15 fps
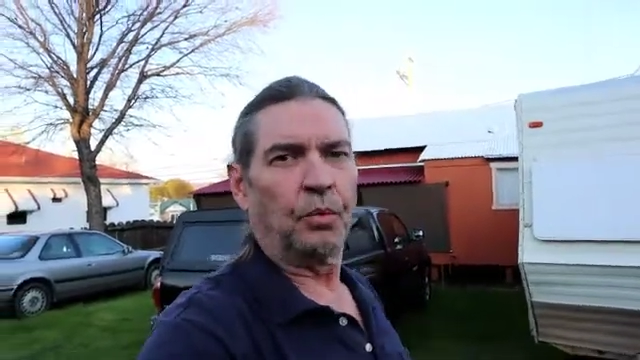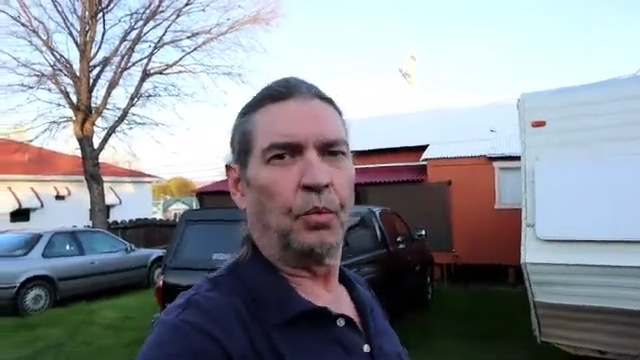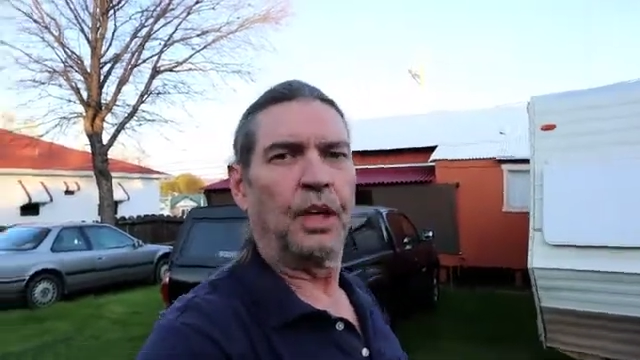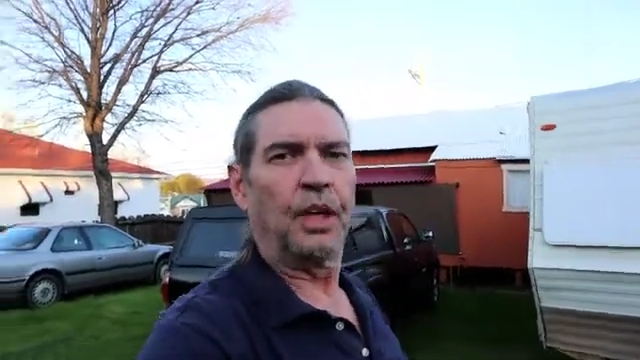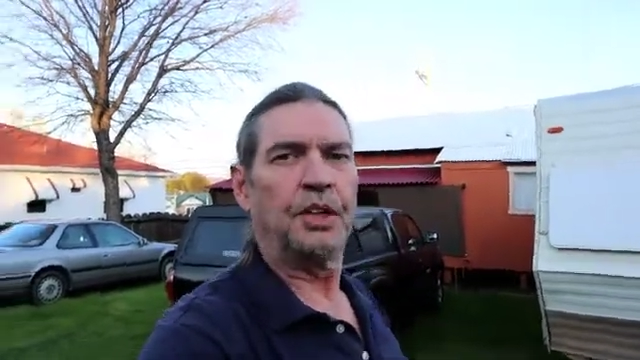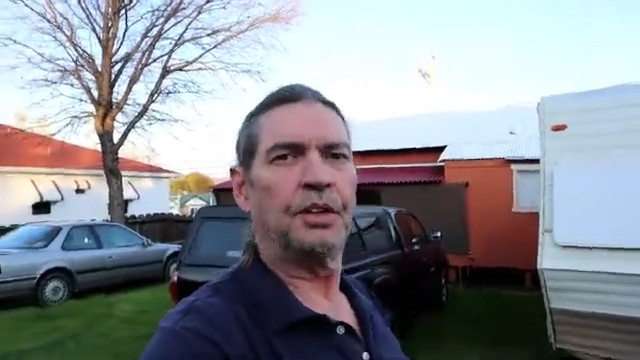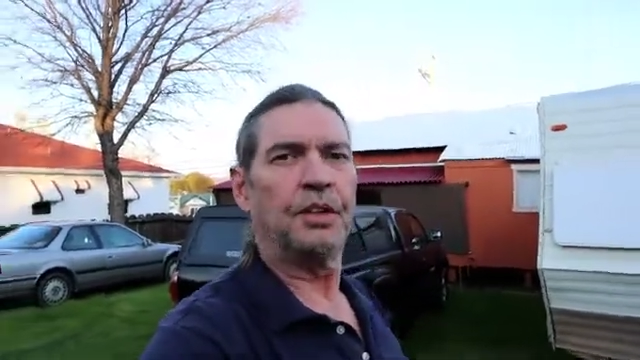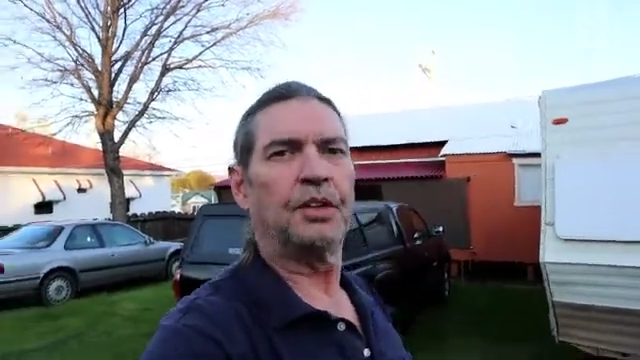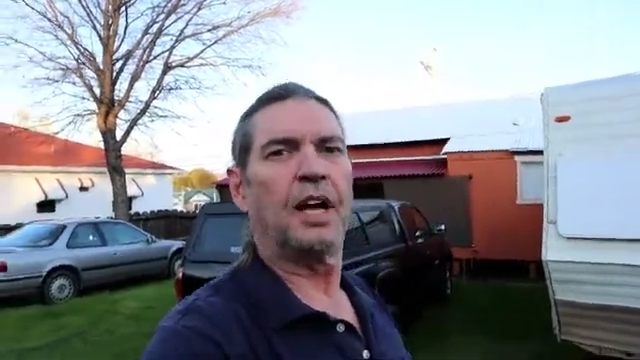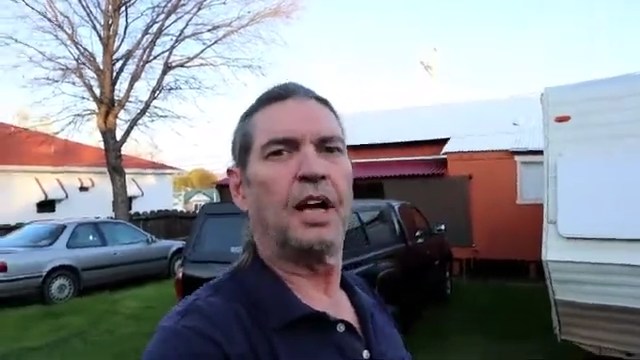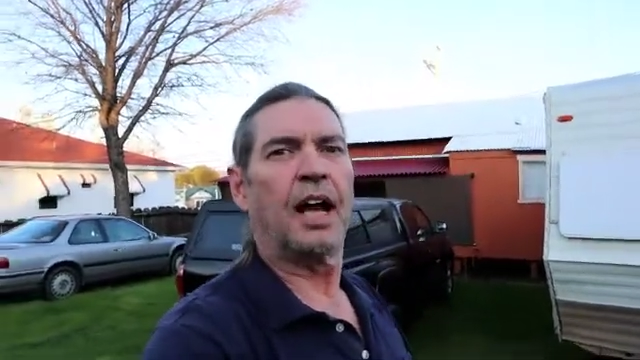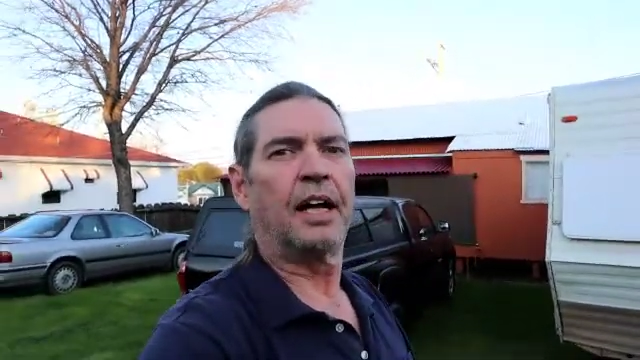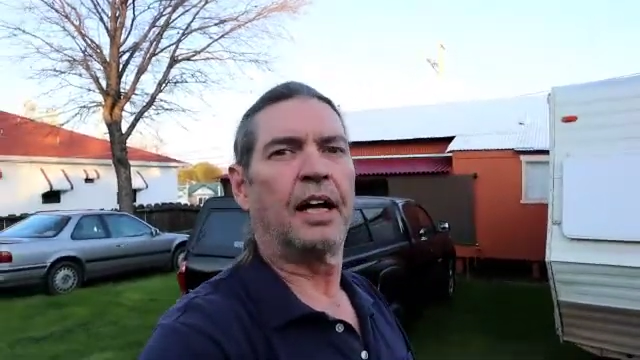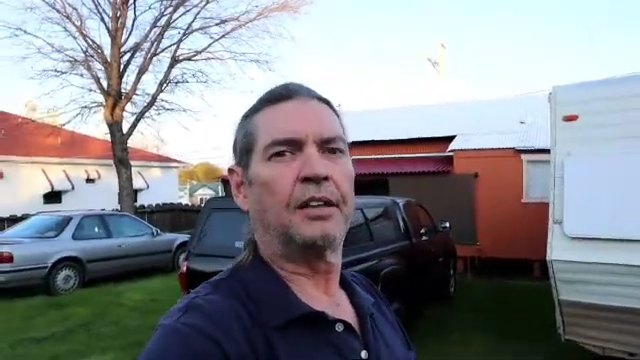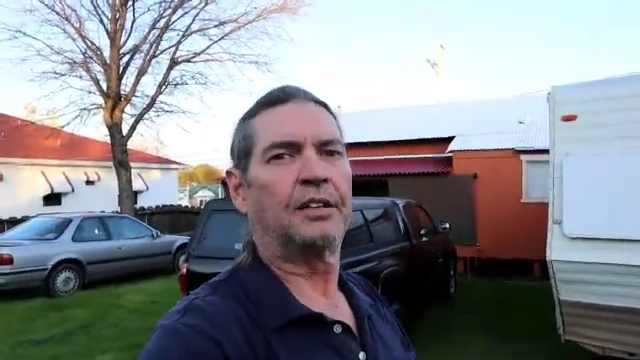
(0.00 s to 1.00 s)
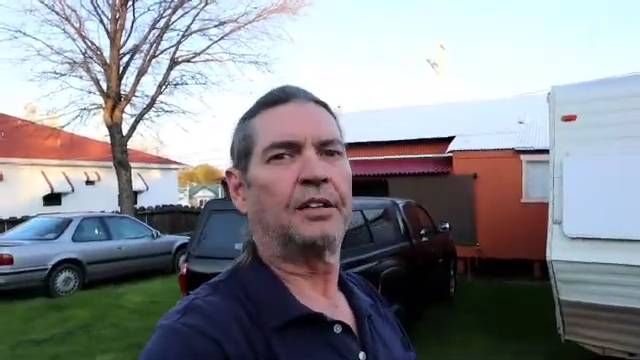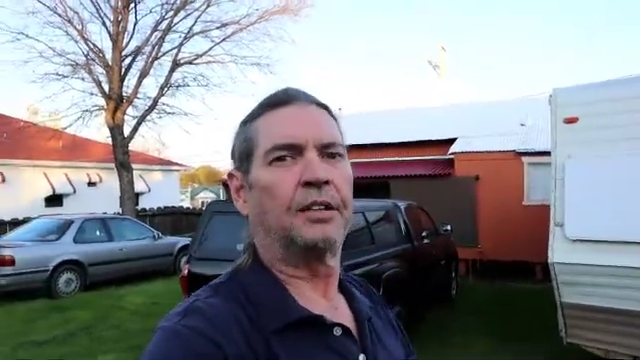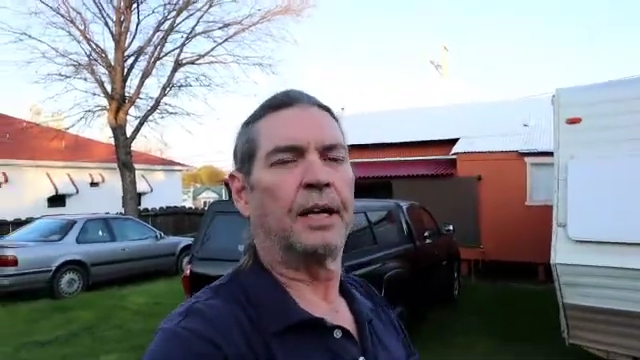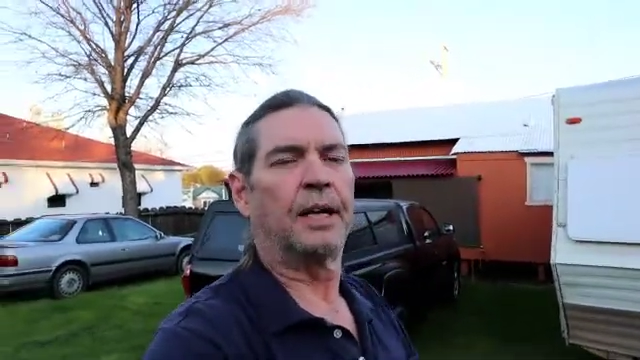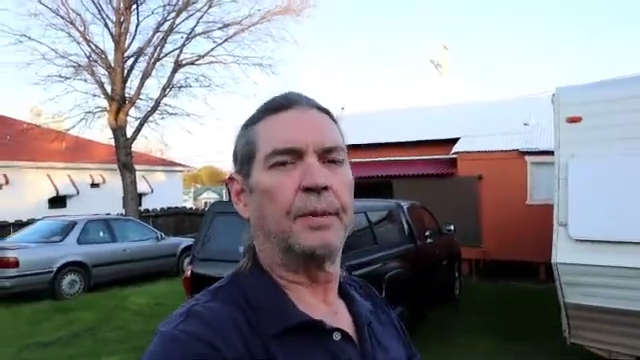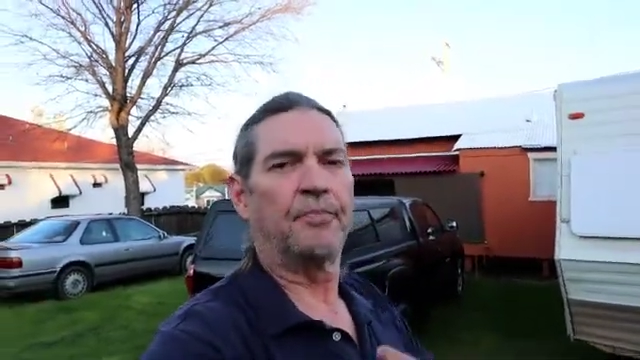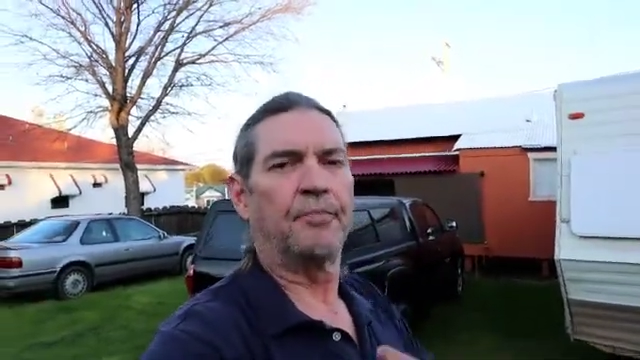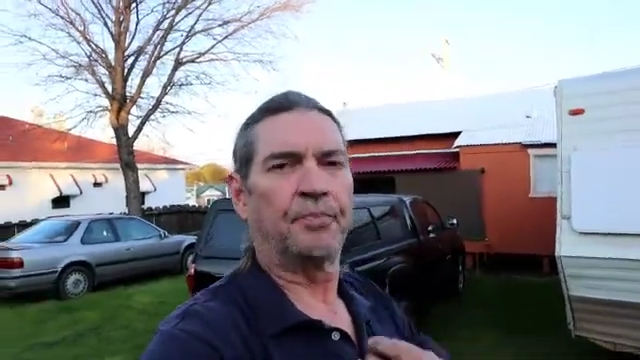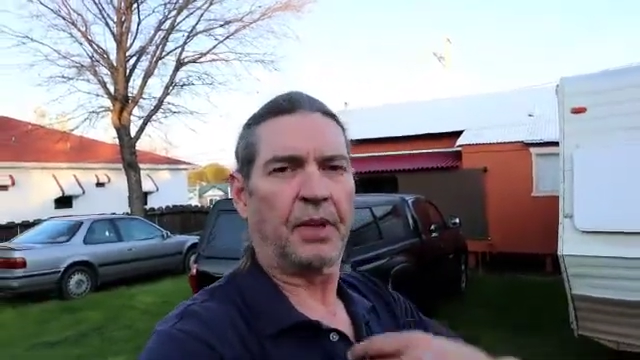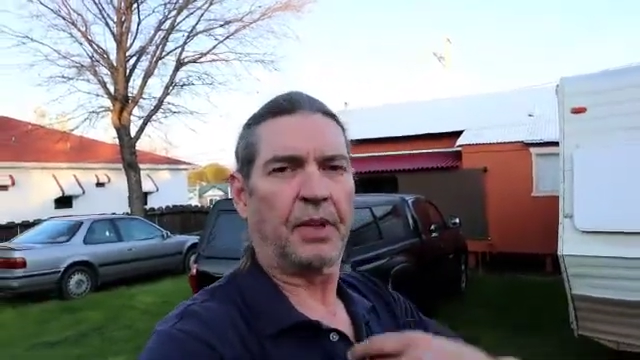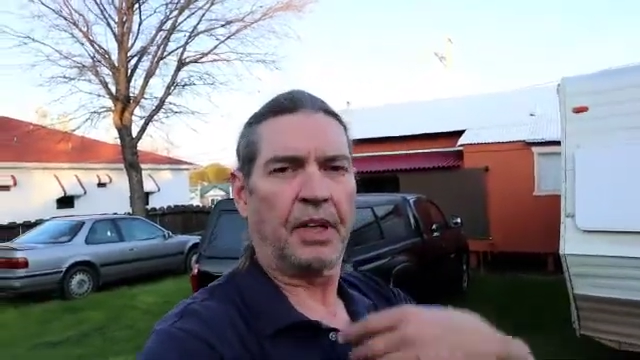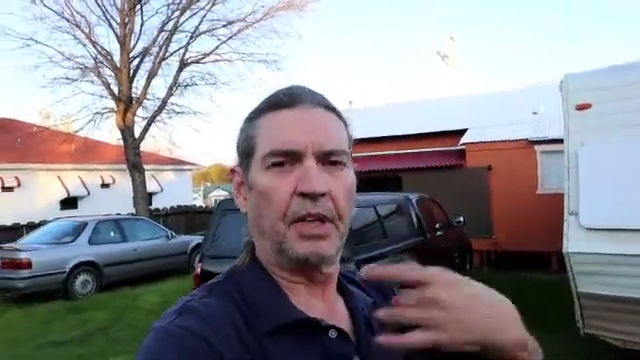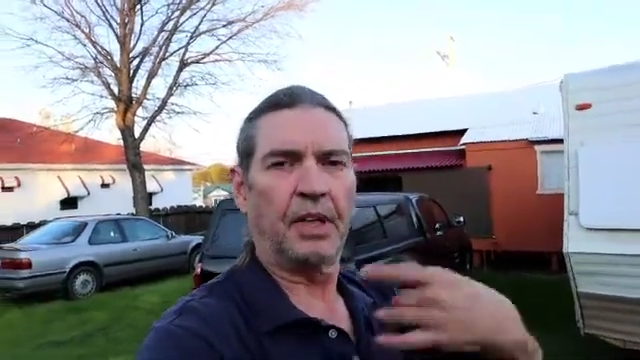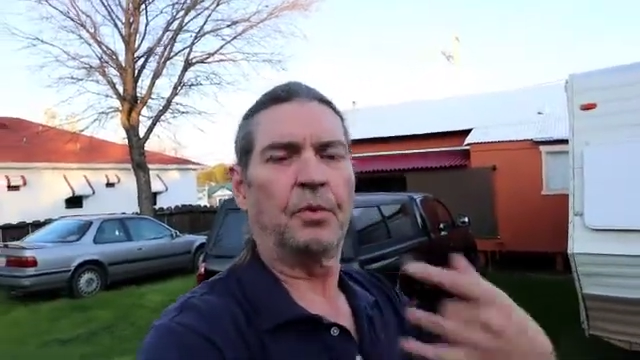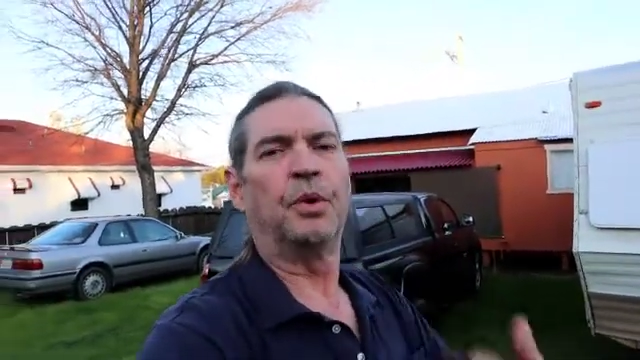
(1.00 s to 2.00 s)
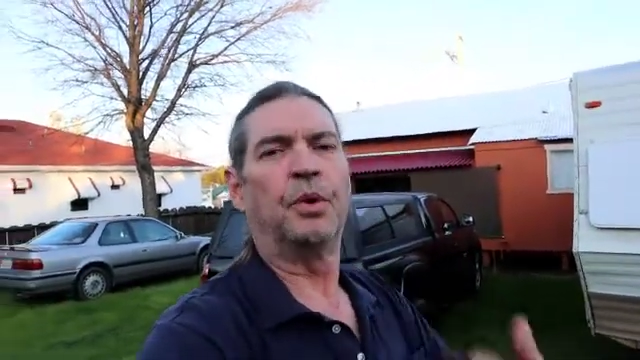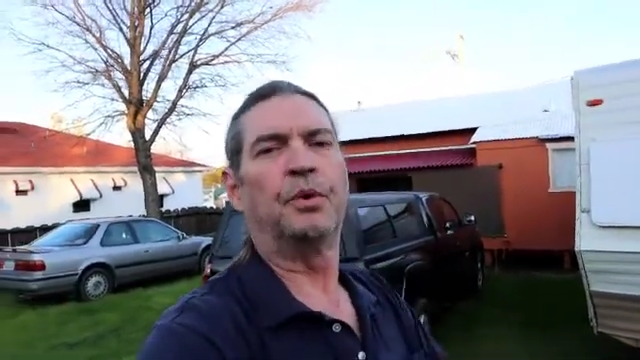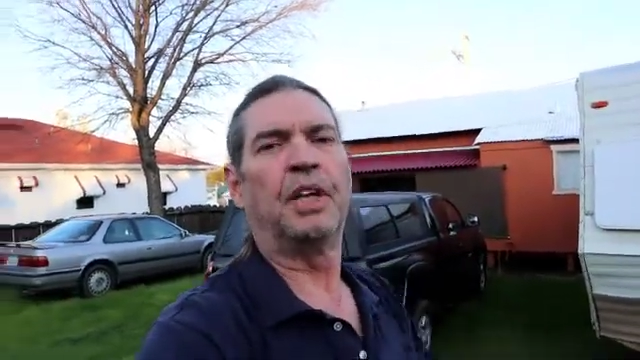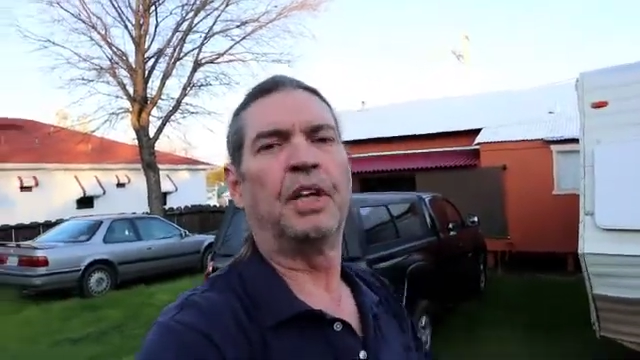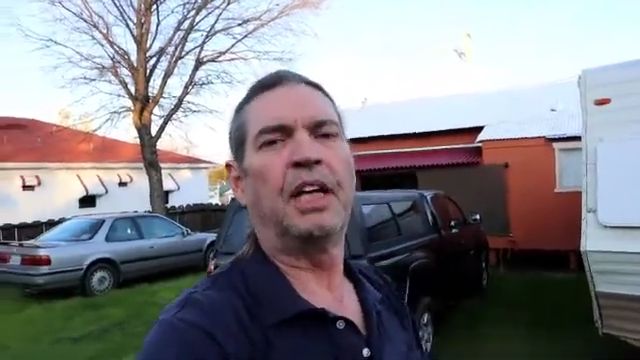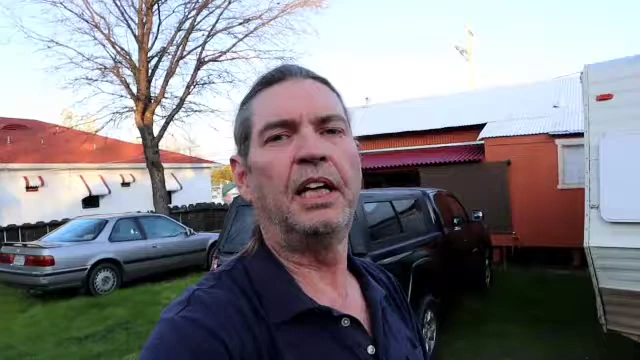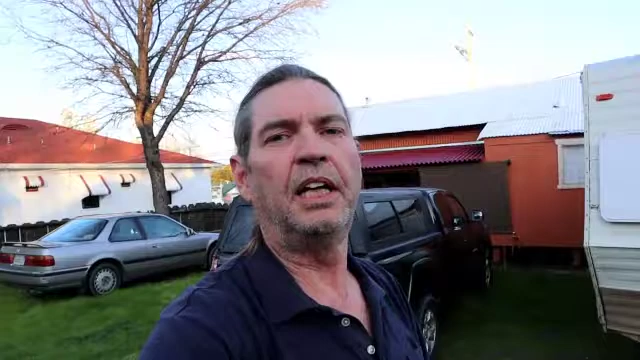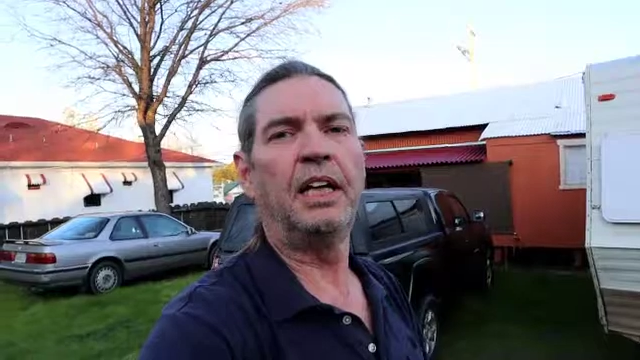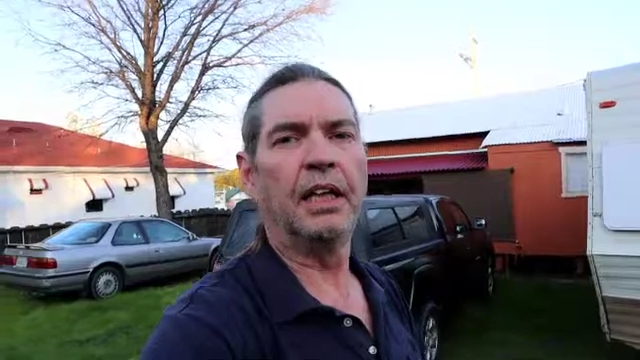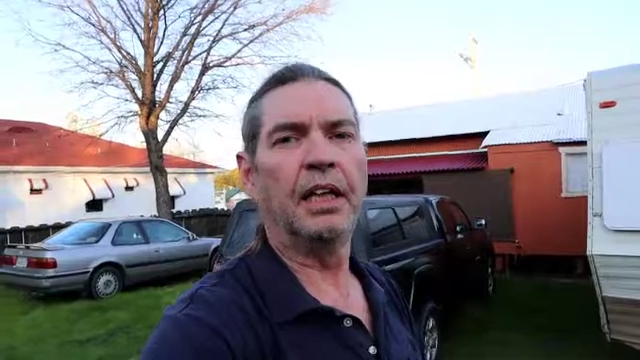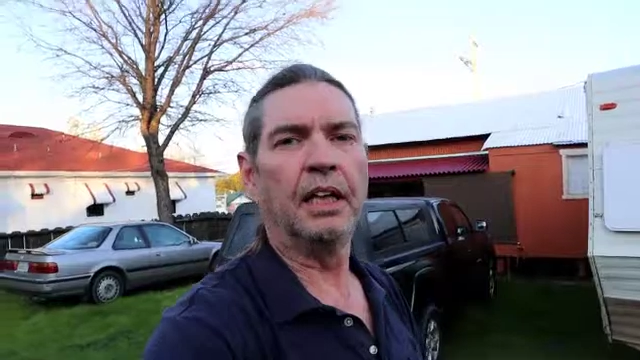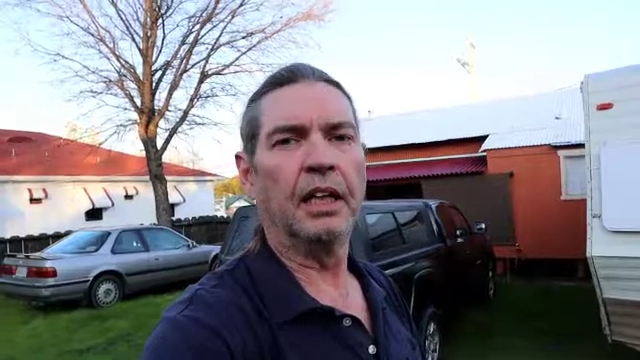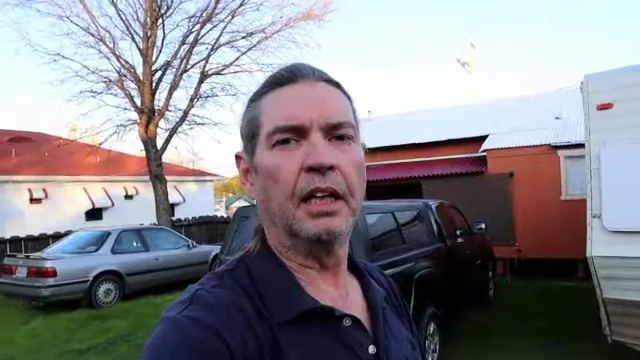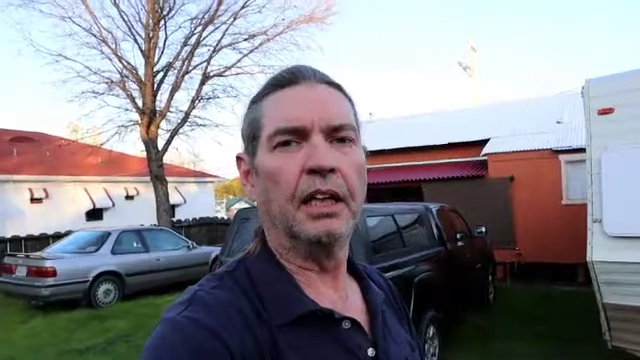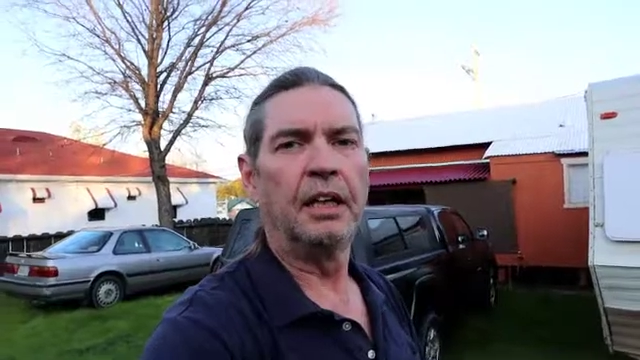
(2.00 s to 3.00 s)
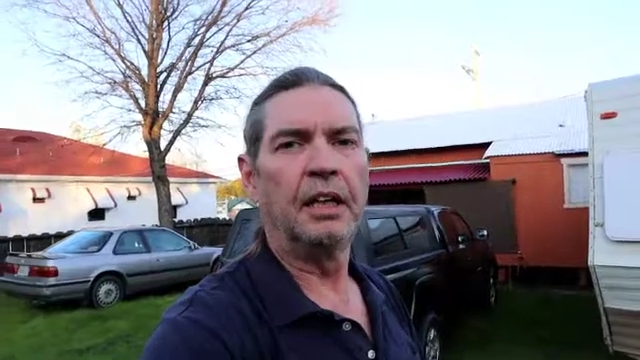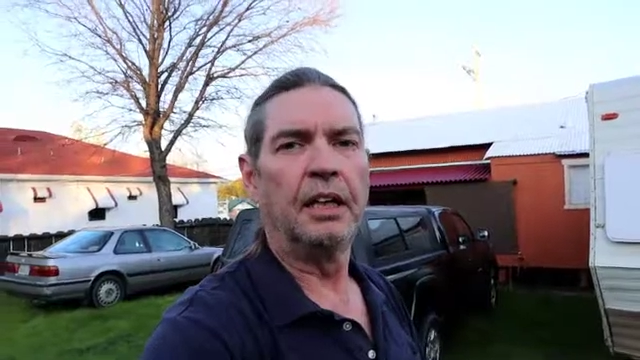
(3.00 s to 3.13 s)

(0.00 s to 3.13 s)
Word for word: when you're not um, in a routine,